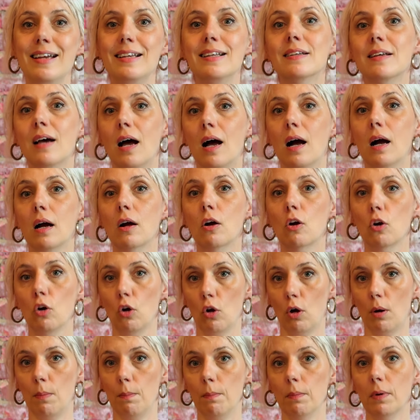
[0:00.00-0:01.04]

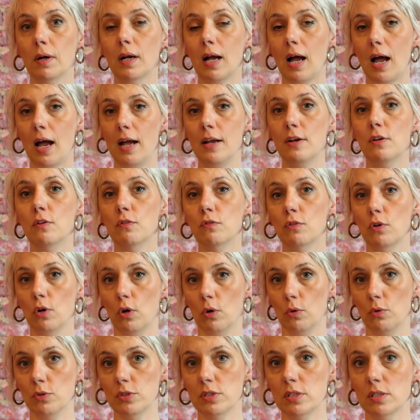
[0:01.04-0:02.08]
Klom kind of
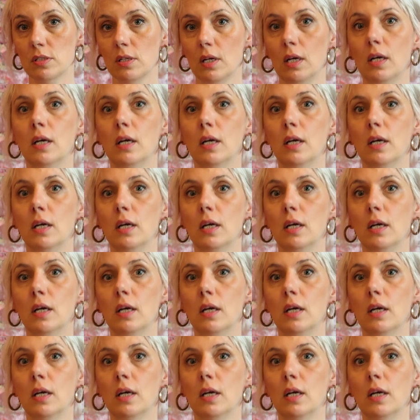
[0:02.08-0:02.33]
ghost,